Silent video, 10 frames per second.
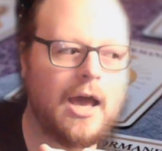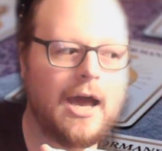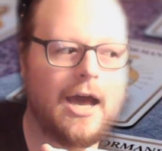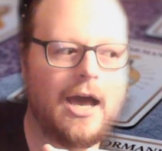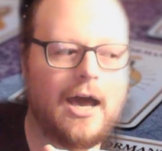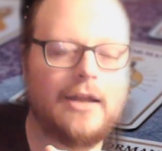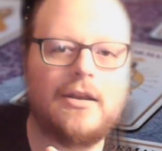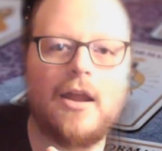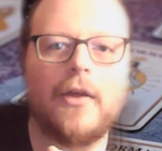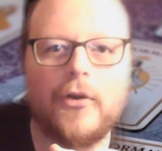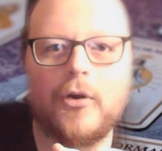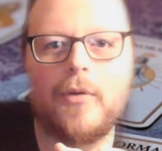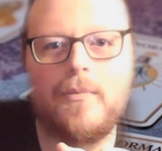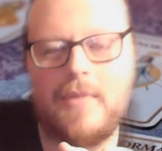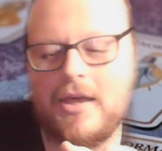Another
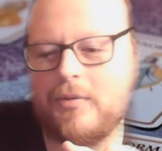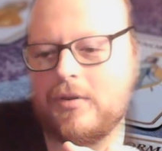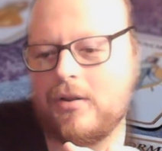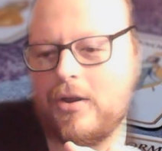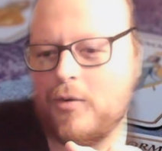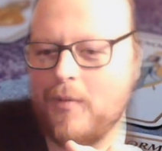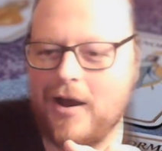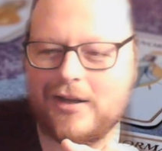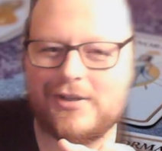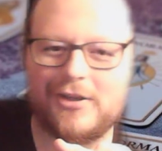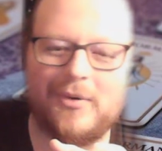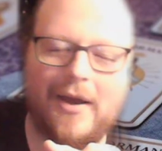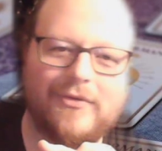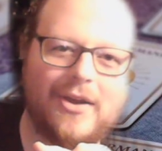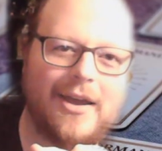myth with the Lenormand is that you
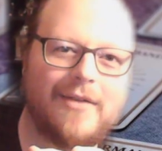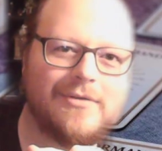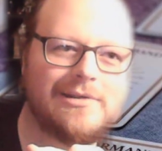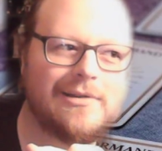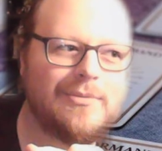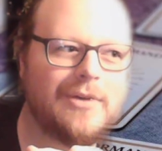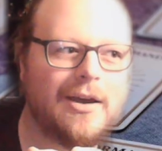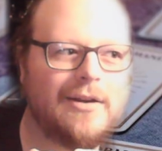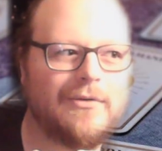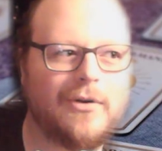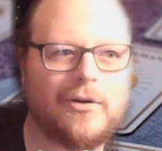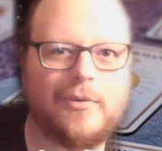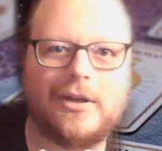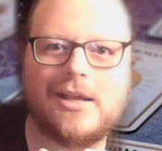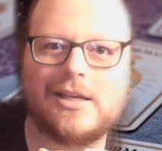have to have some kind of card
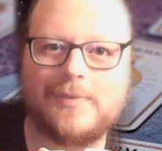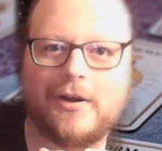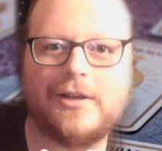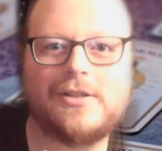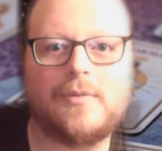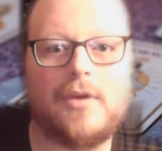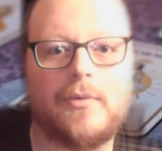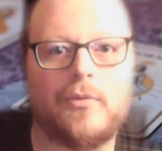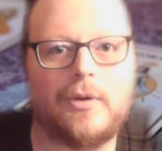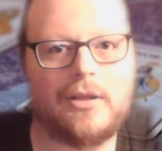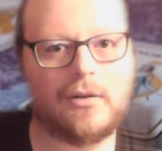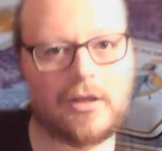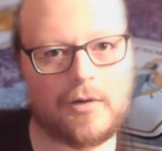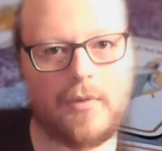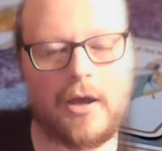reading experience to be able to read the
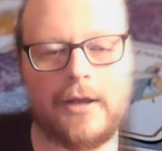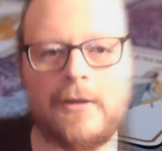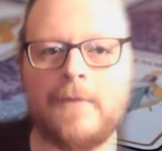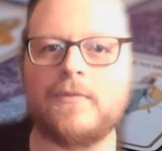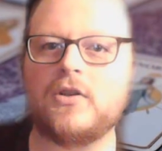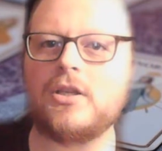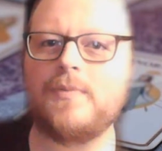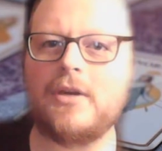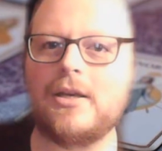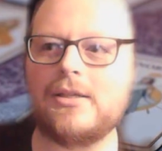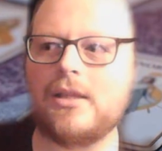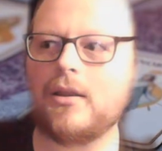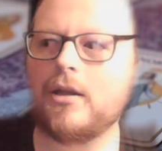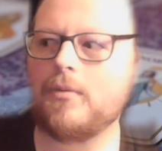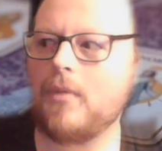Lenormand. Just because the
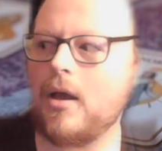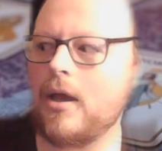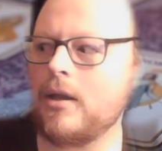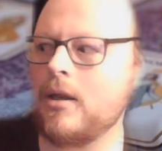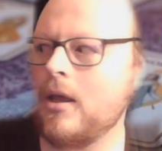Lenormand